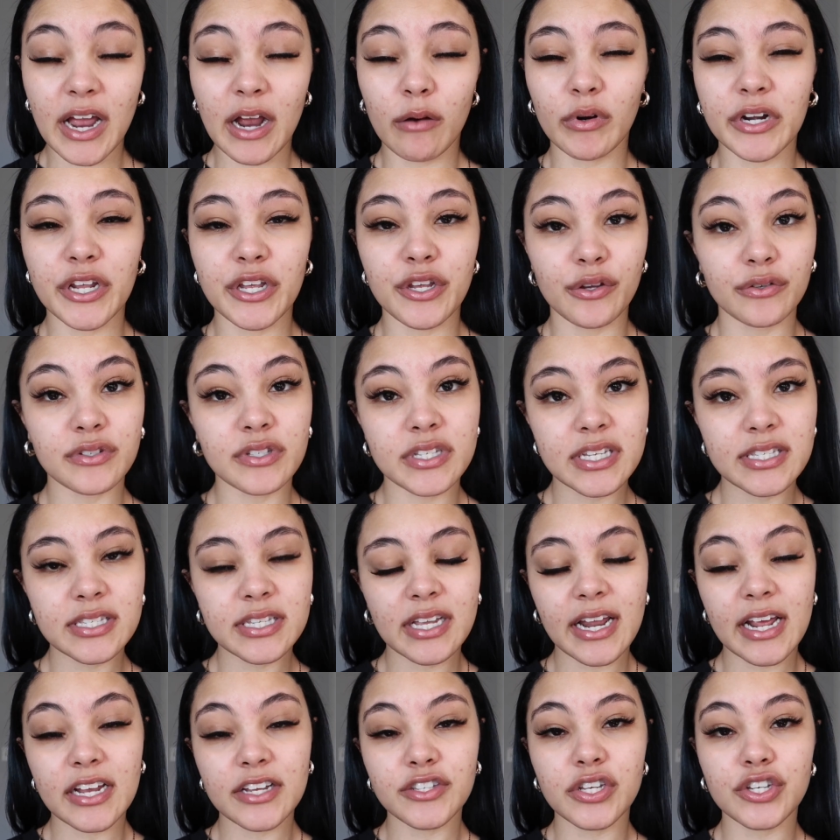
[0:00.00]
I want to use this
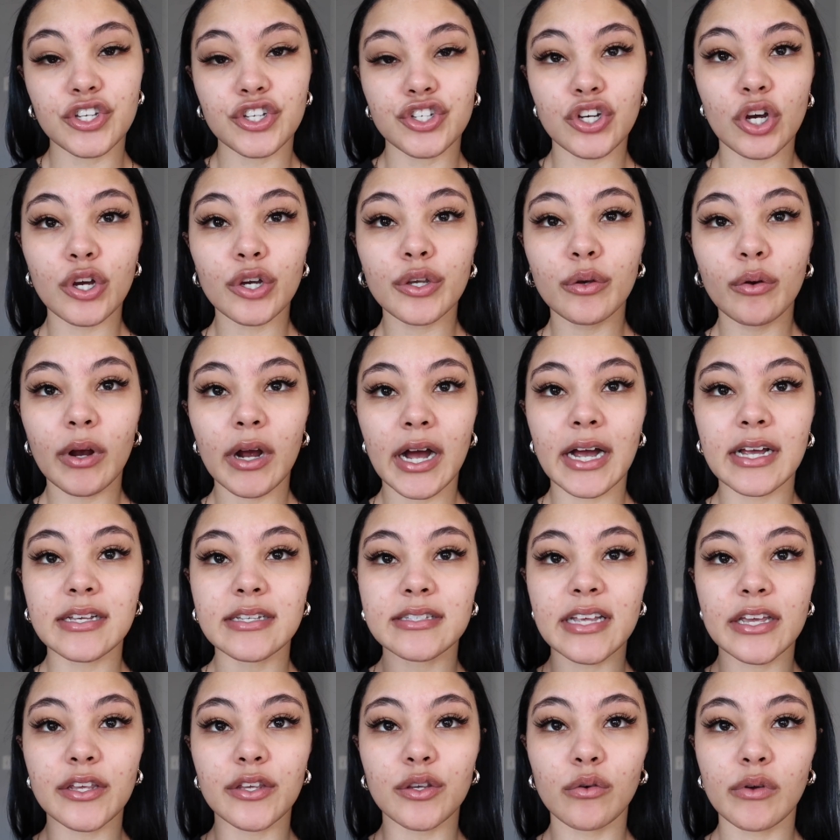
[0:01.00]
today, to show you guys
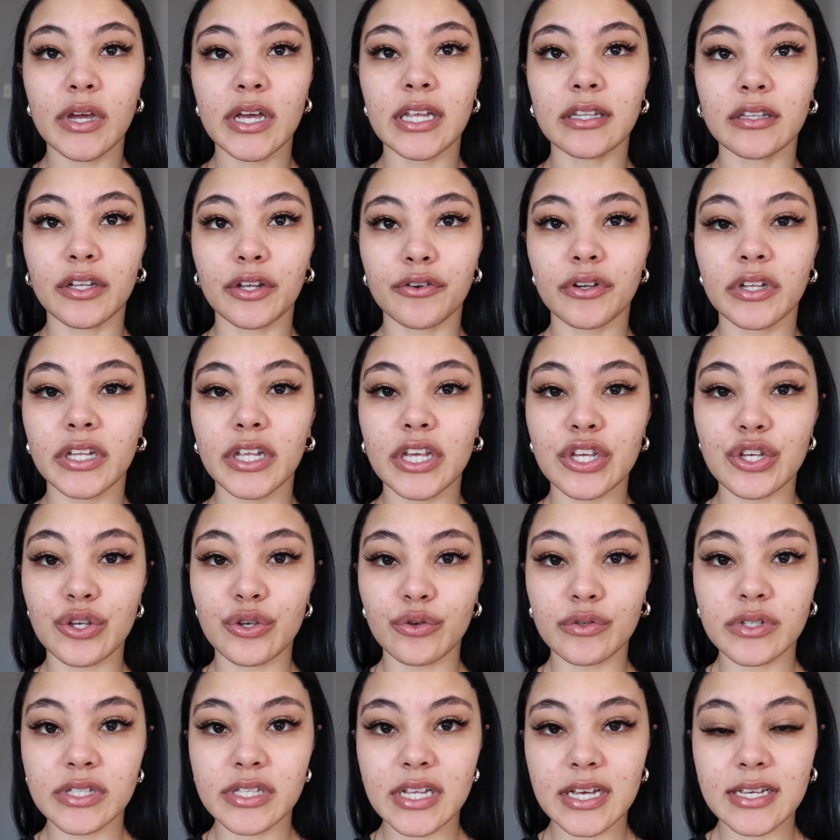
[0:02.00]
that you can literally
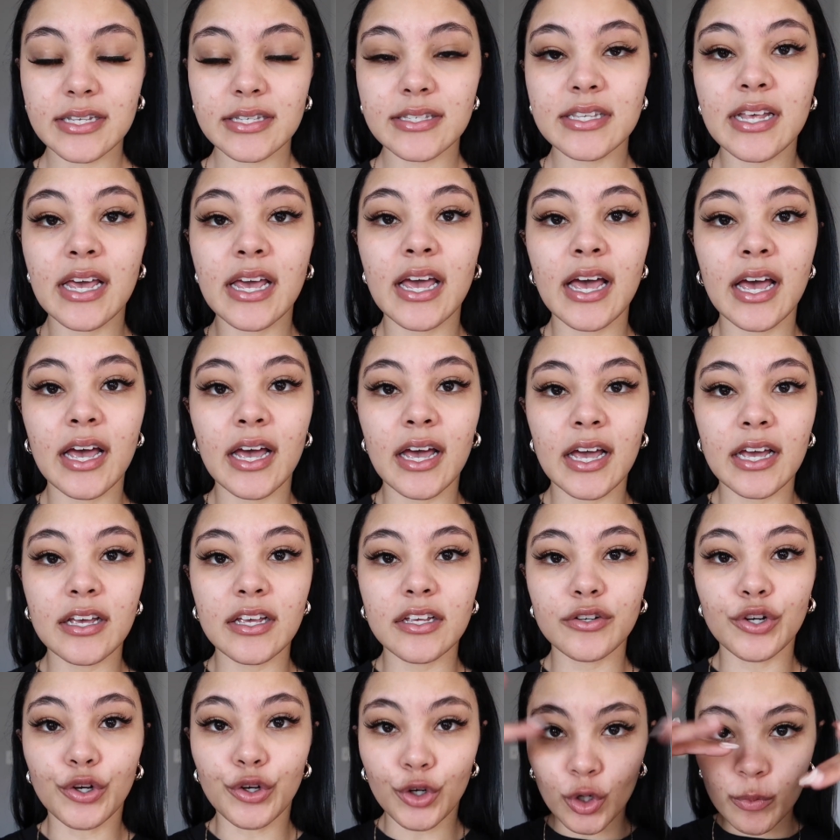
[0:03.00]
use this,
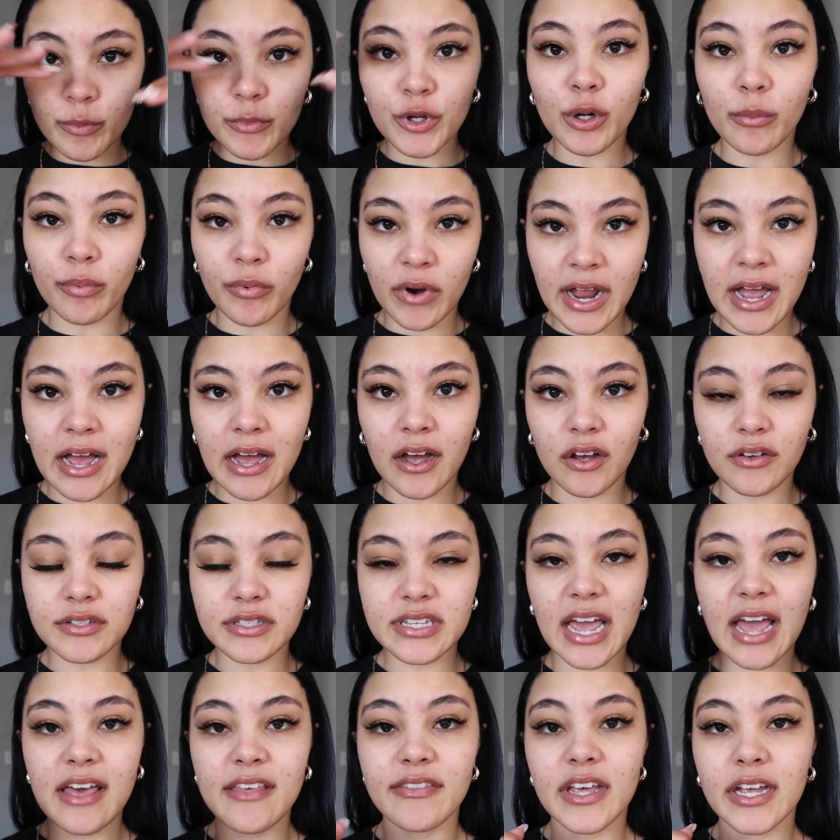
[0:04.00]
groom your brows,
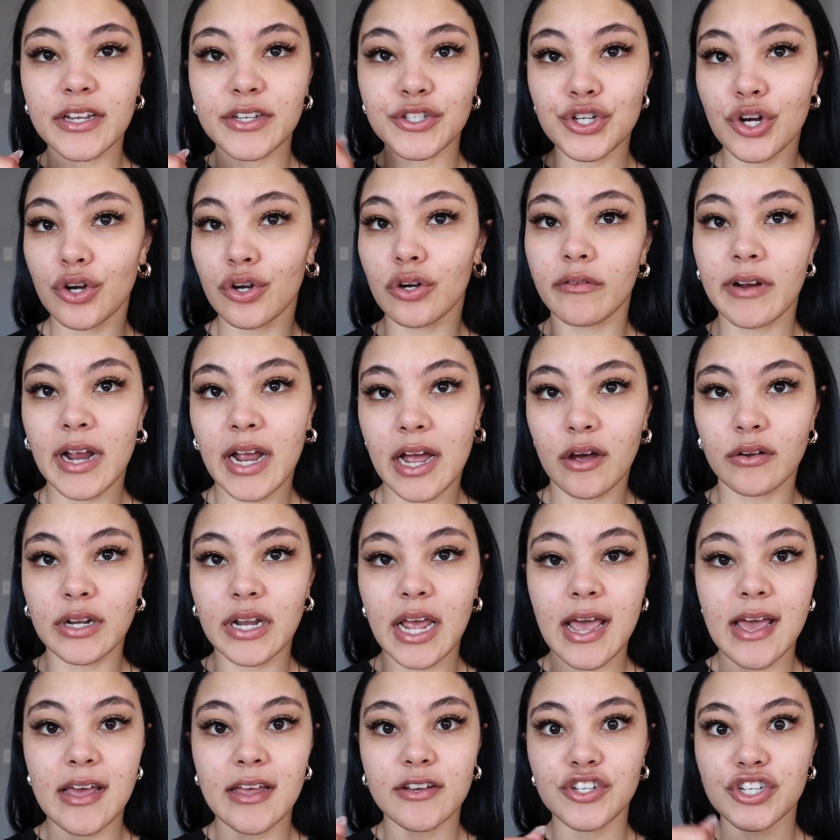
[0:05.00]
and then turn around
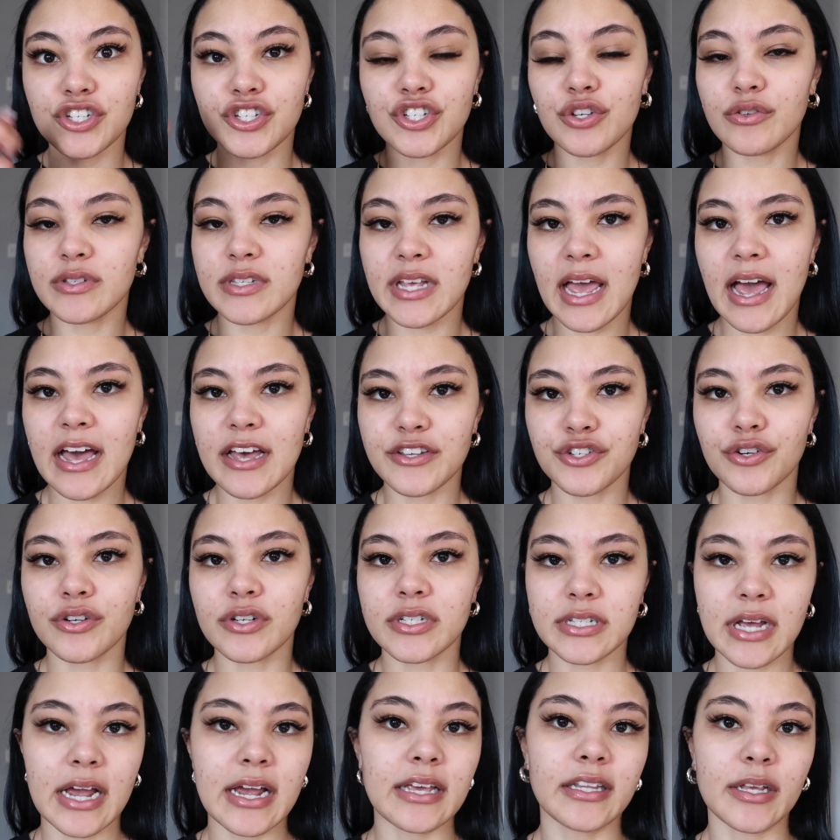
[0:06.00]
and just use it as your
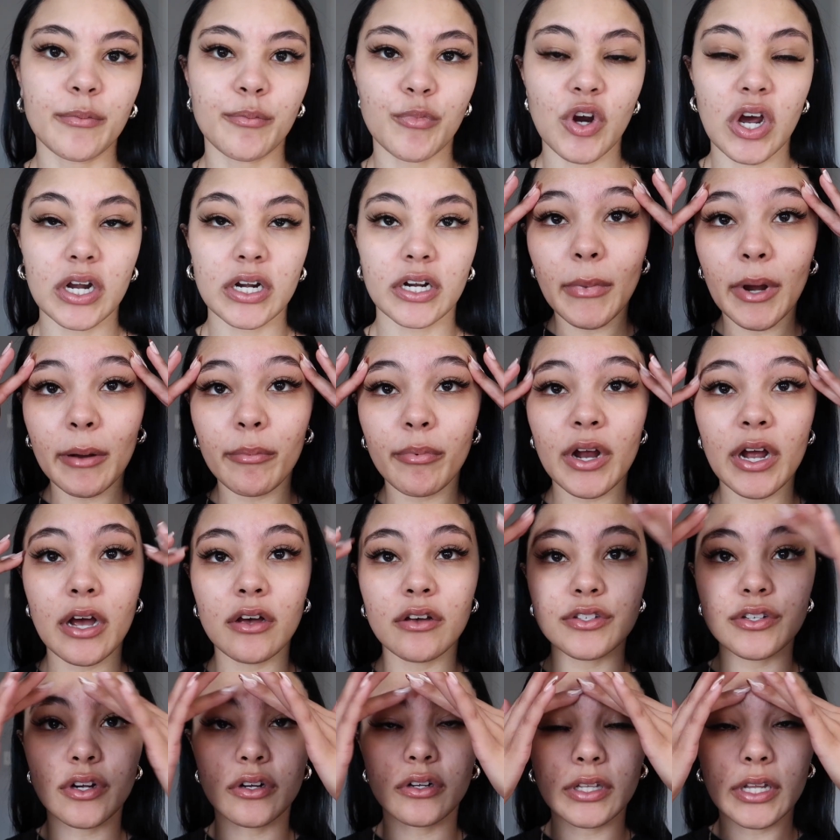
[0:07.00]
styling product. My
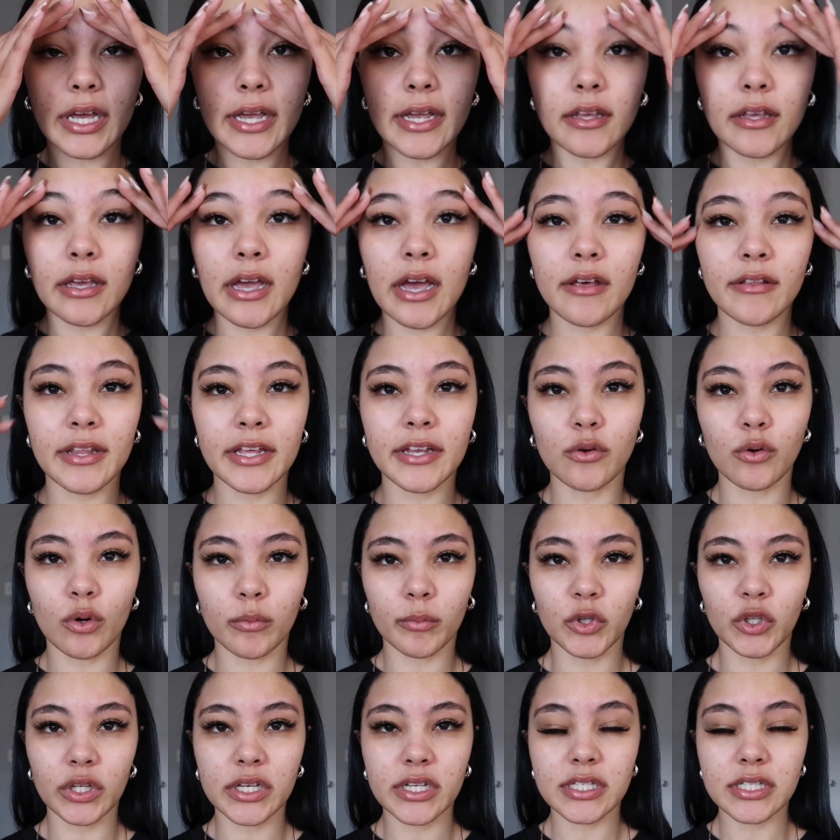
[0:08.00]
brows are how they
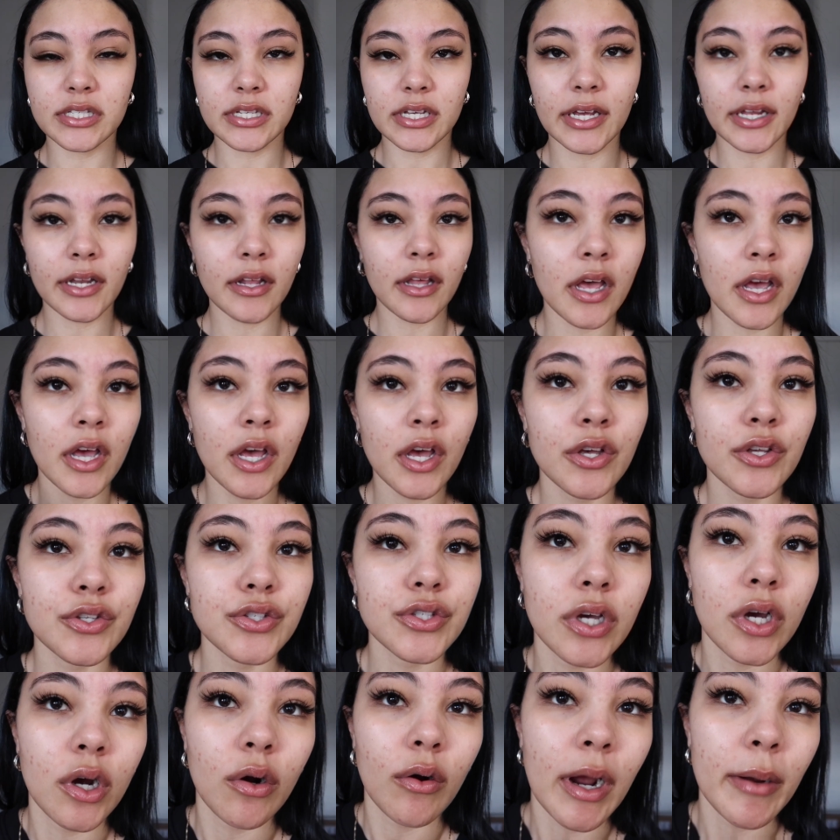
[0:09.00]
normally sit,
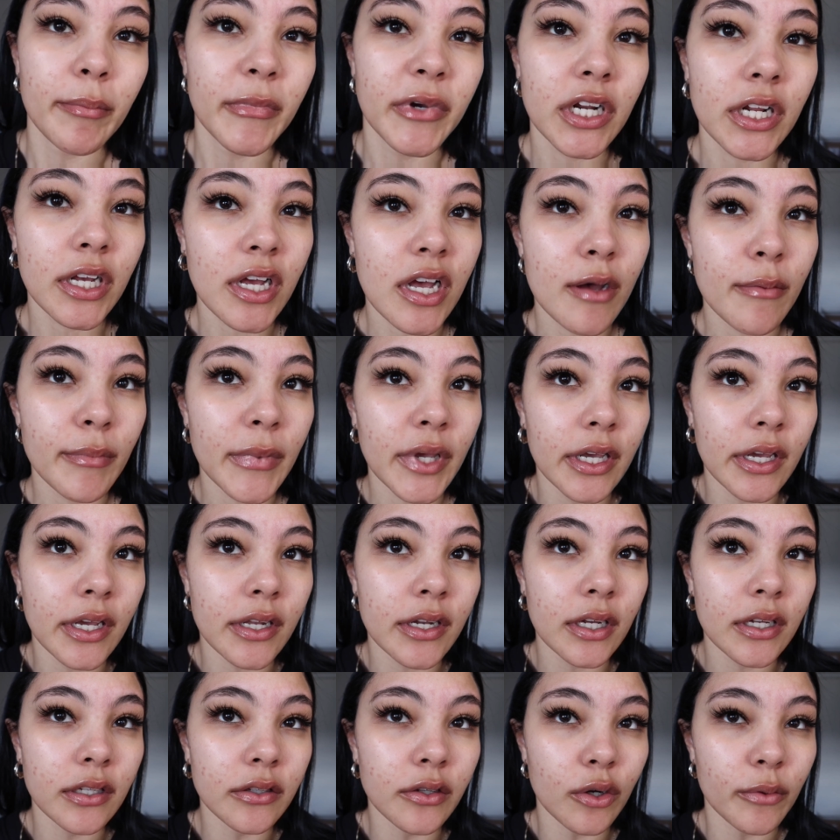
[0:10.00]
so I'm gonna come
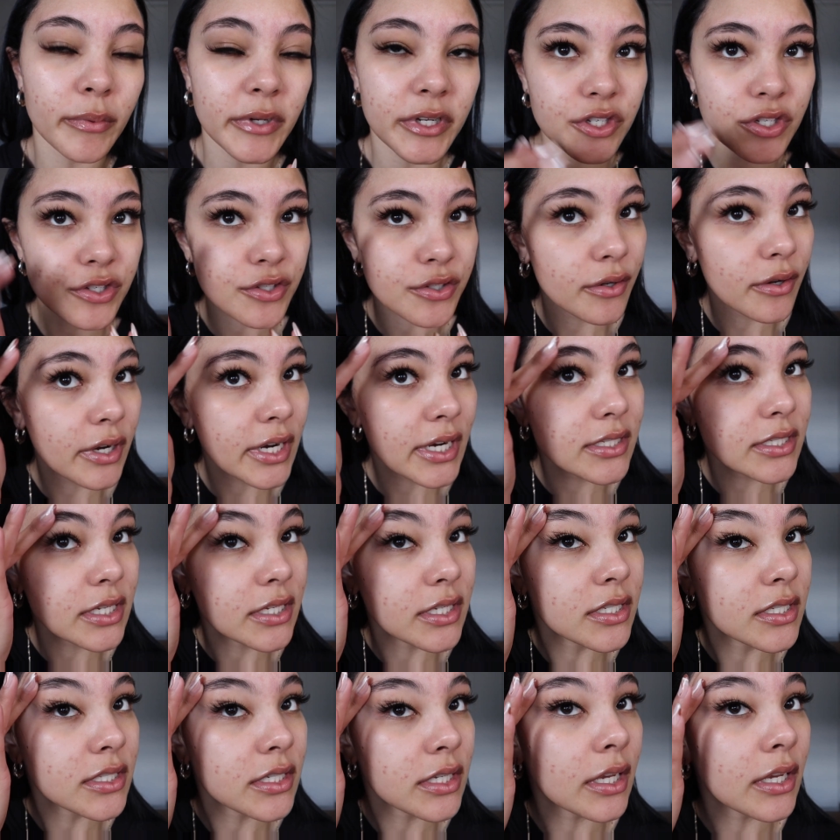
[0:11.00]
in a little bit just so you guys
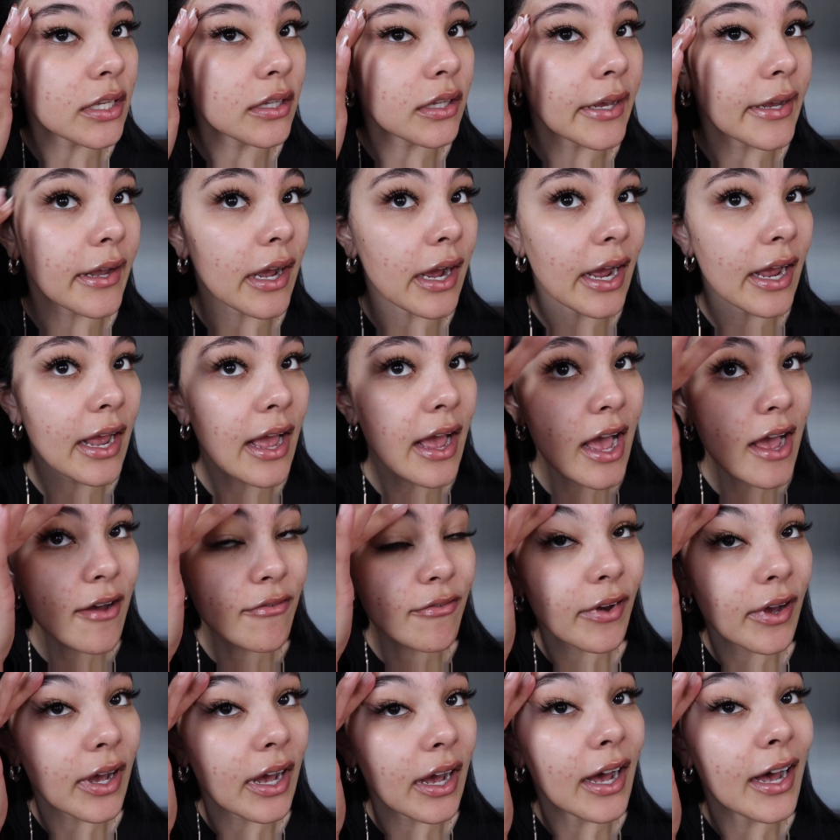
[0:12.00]
can see. I
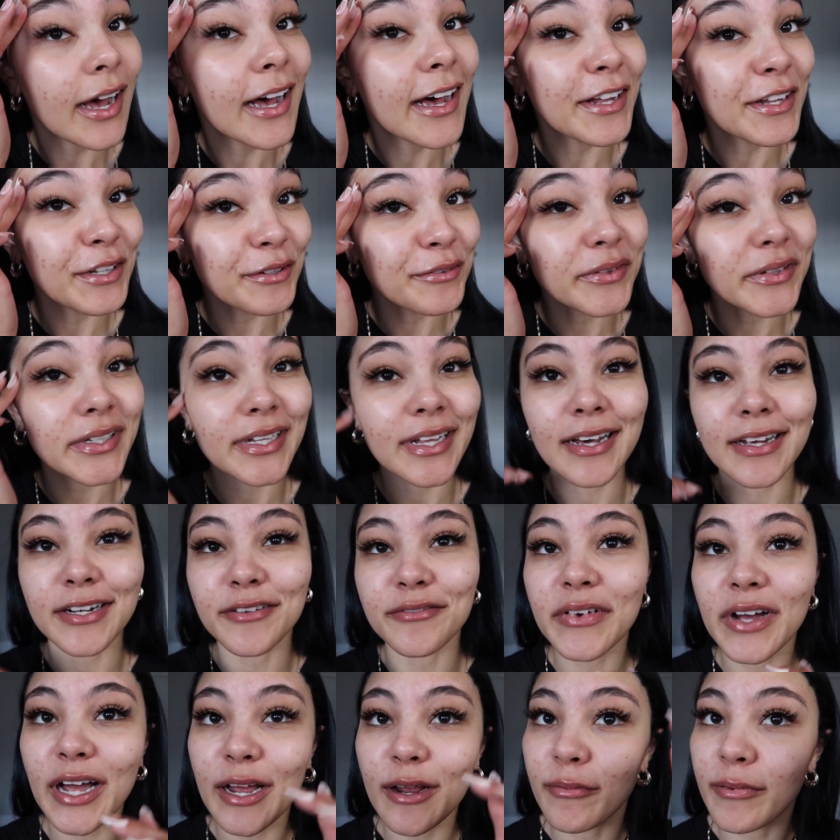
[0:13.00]
have a hell of a lot
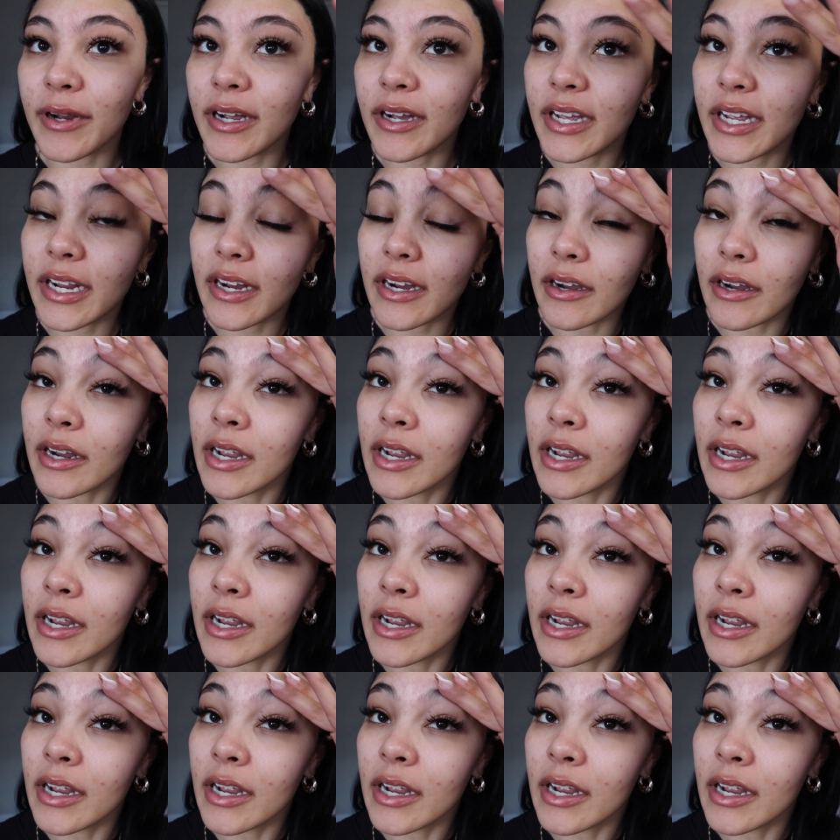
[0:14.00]
of eyebrow hair,